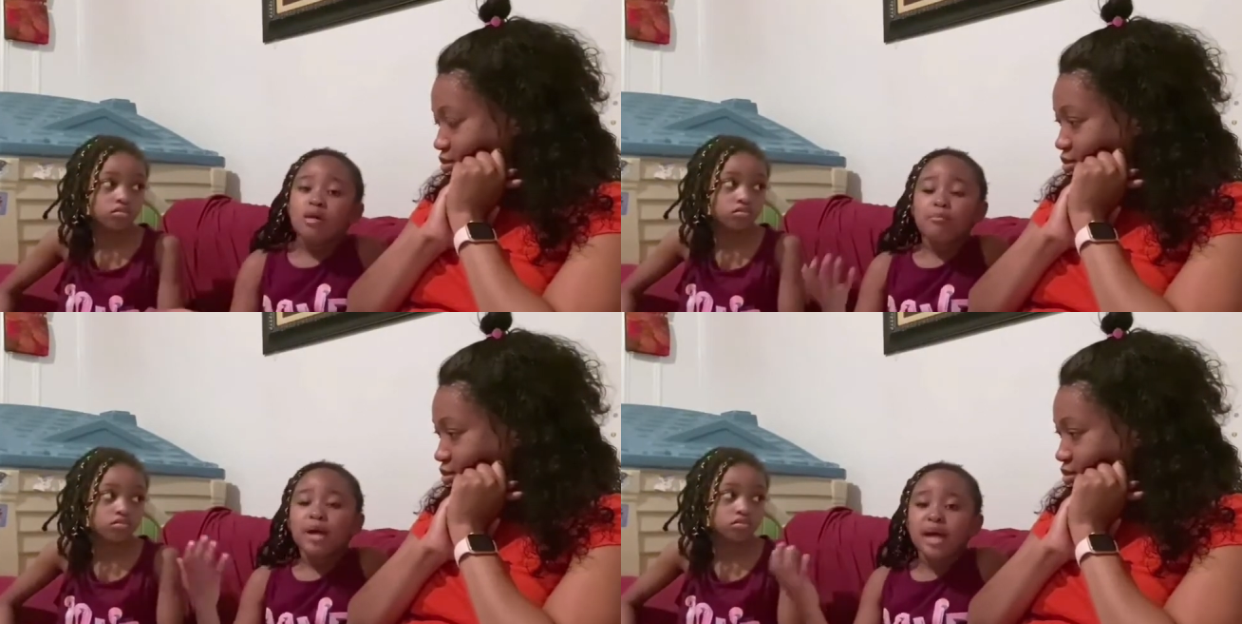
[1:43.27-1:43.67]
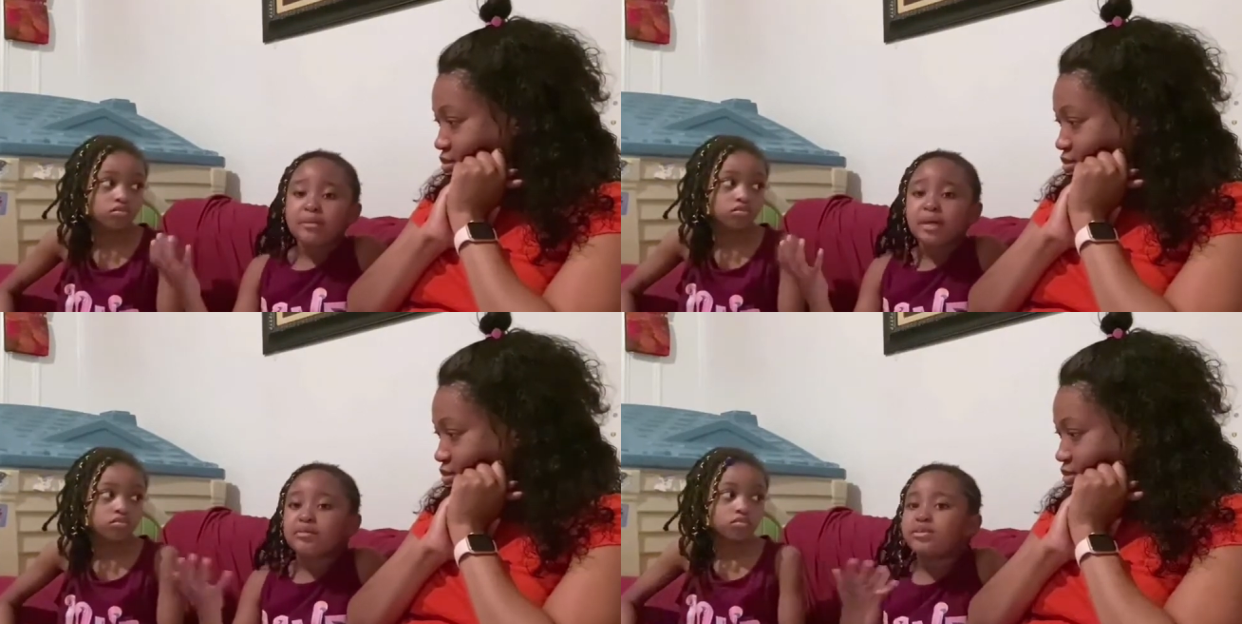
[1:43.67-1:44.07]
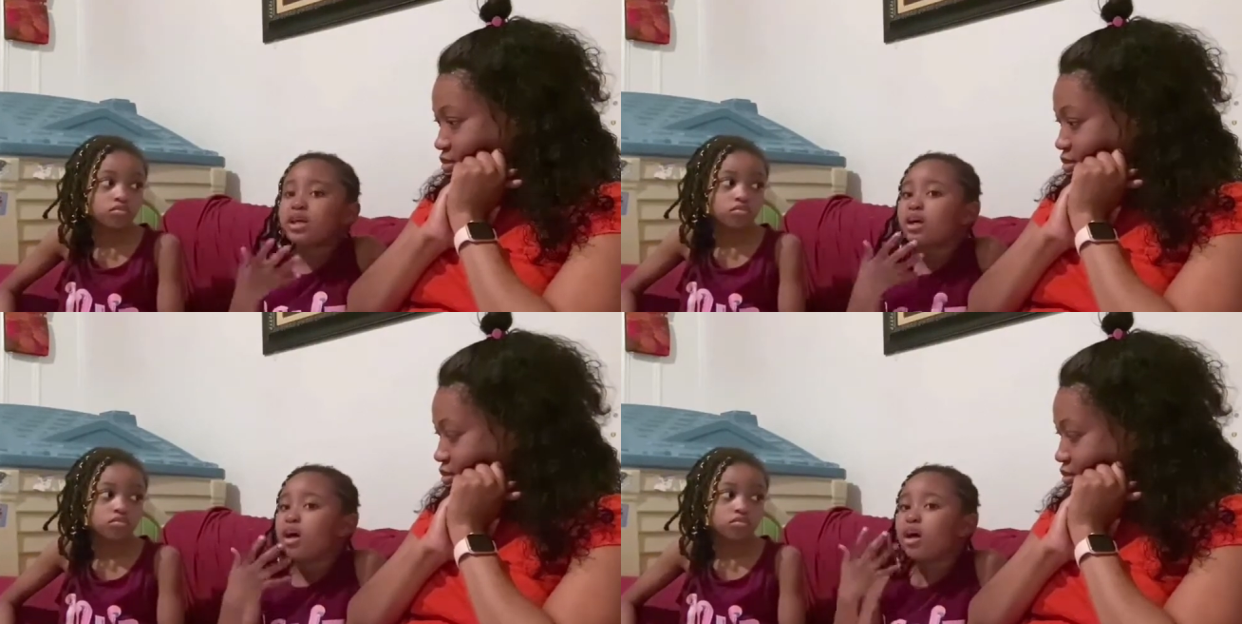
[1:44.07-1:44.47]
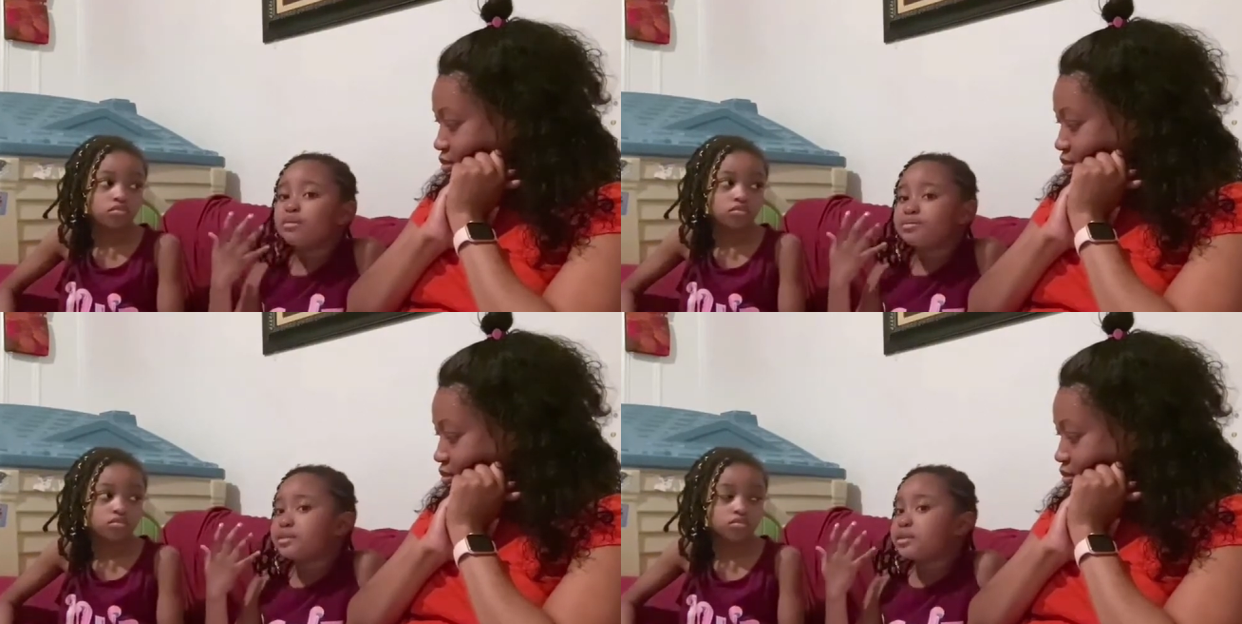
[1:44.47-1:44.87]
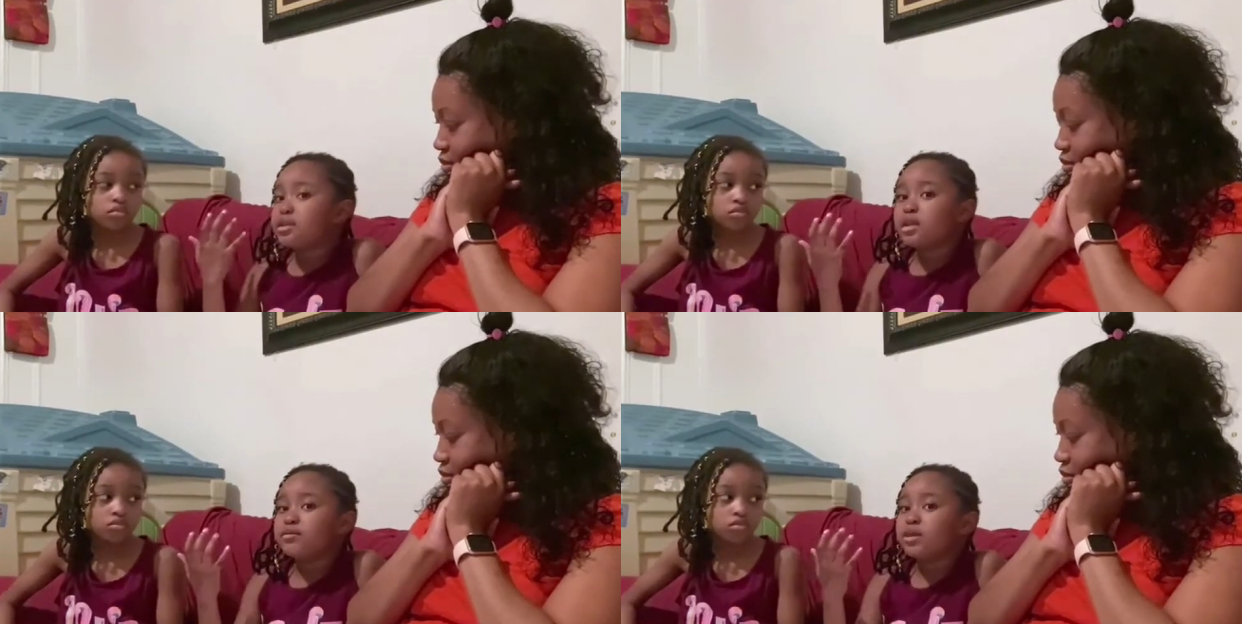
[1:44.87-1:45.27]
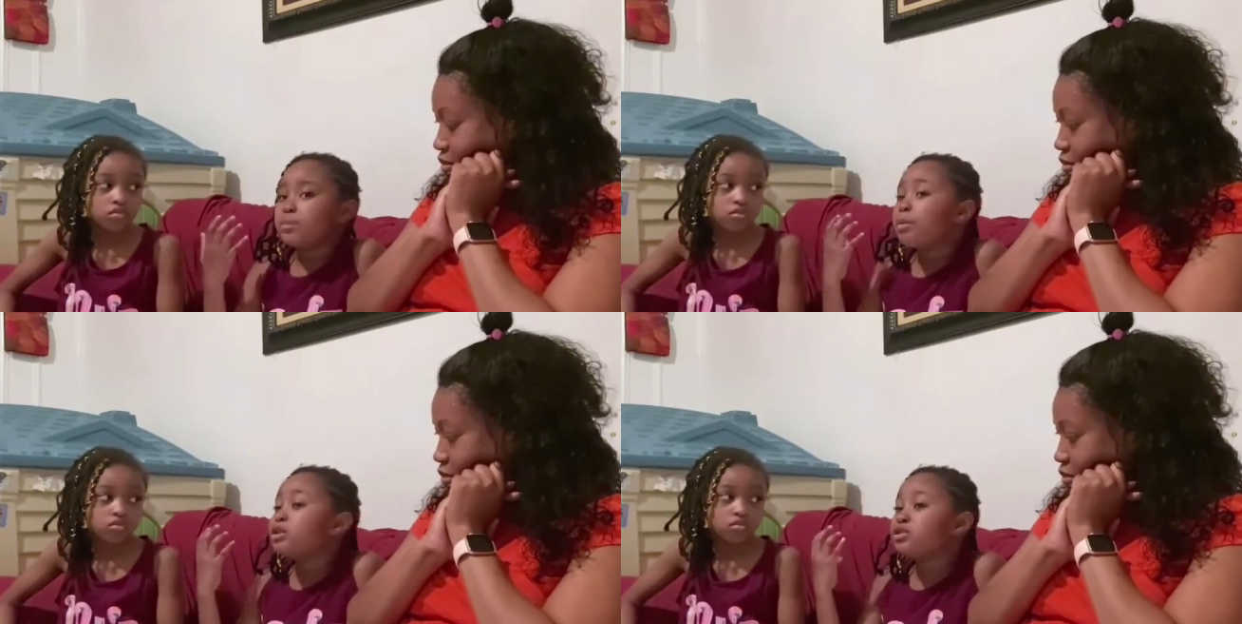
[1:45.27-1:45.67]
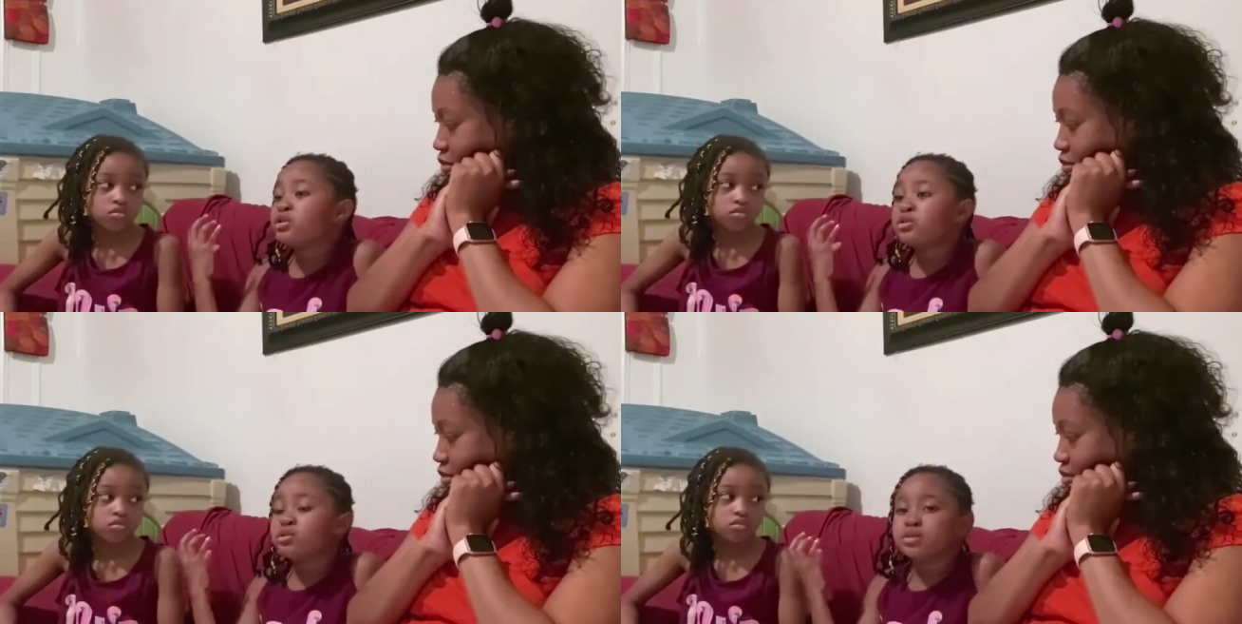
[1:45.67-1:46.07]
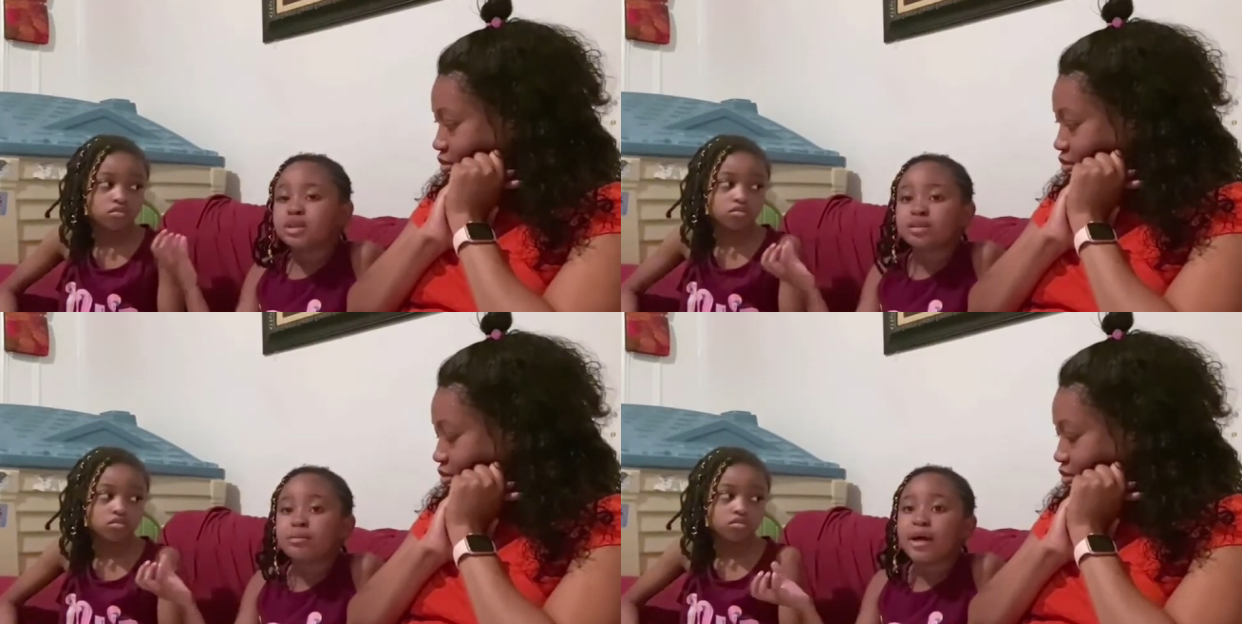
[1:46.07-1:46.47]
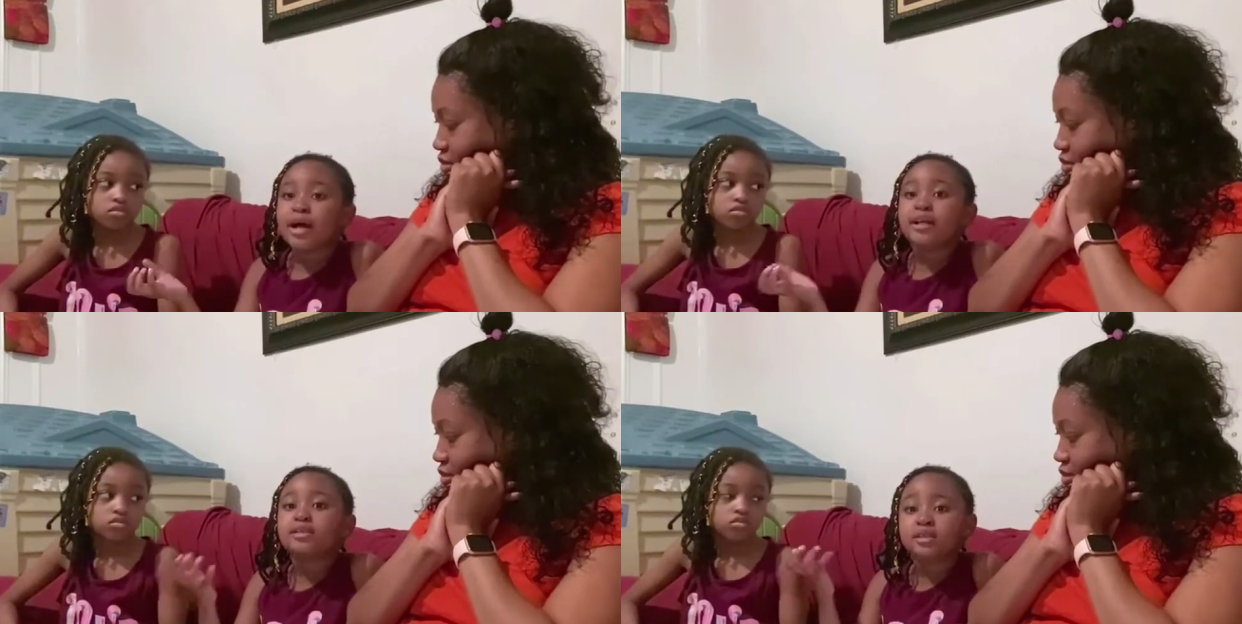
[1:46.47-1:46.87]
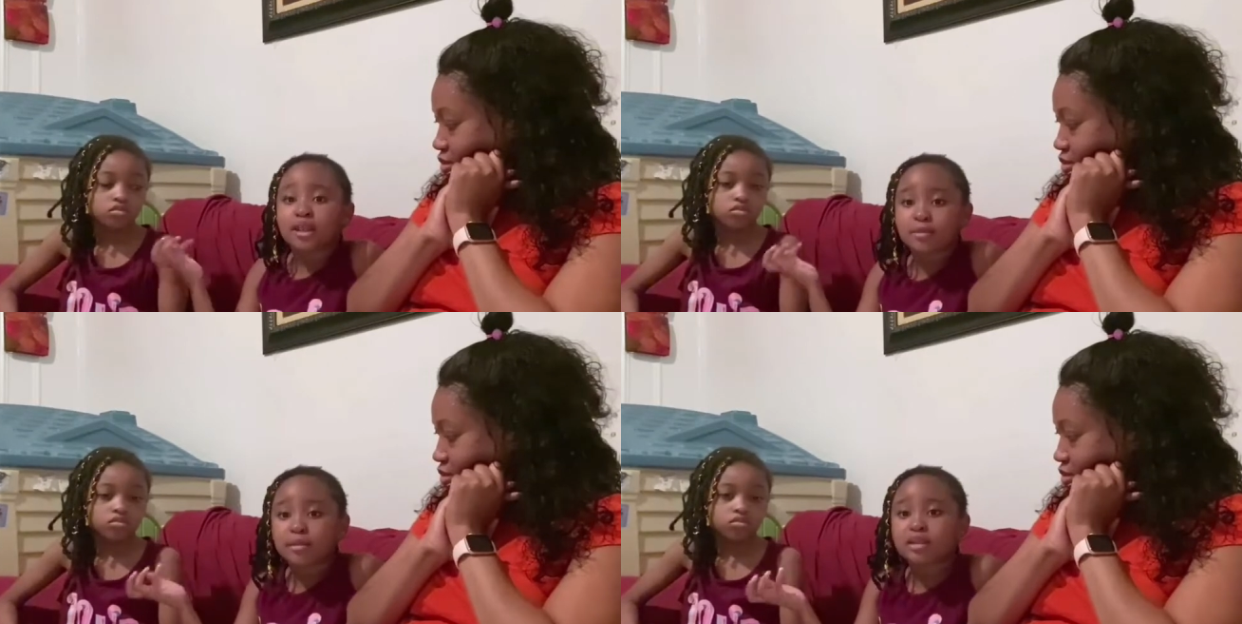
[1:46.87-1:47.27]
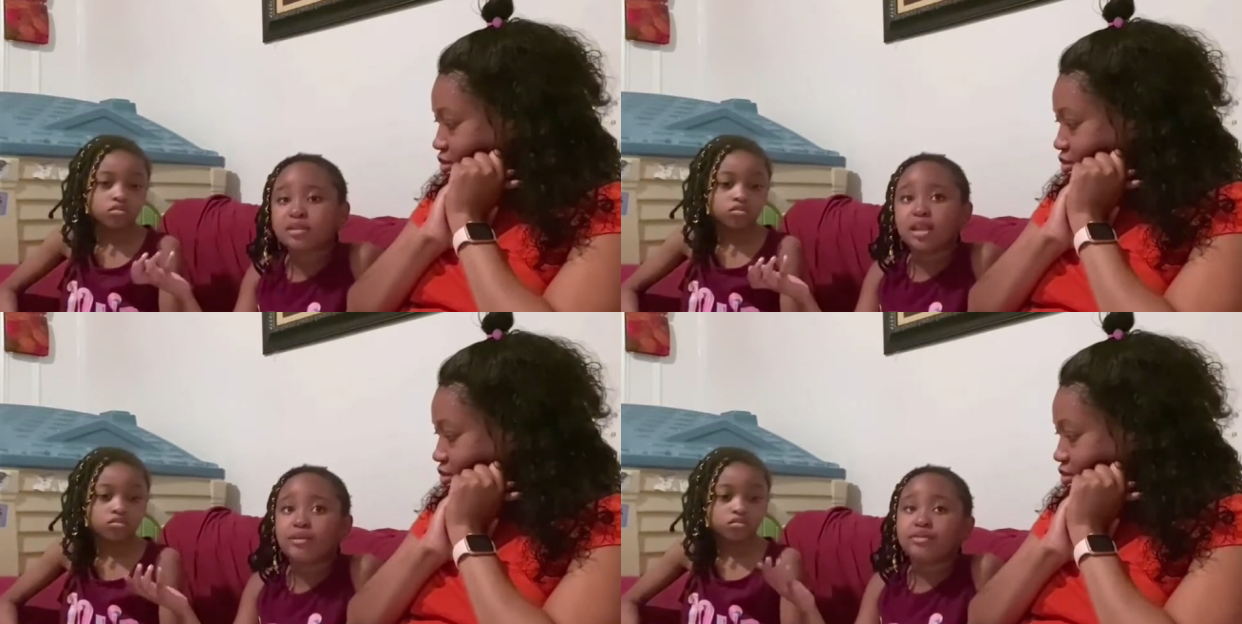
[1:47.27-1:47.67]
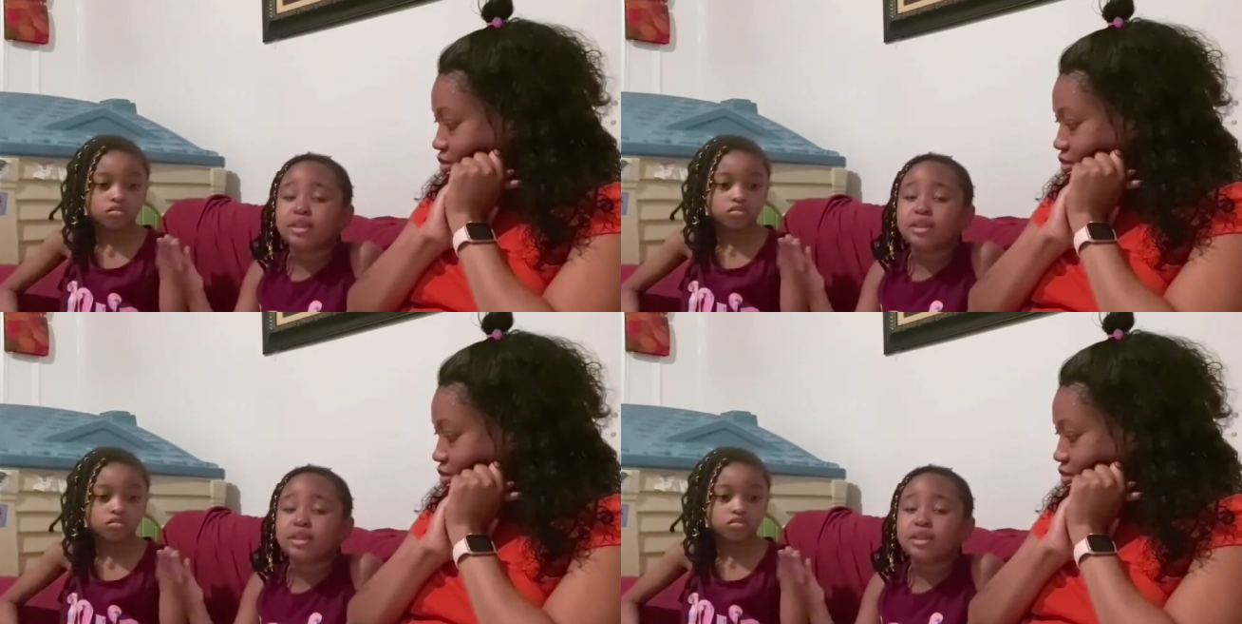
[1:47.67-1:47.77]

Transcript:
Speaker 1: Maybe if the if if the person who just met and saying mean stuff,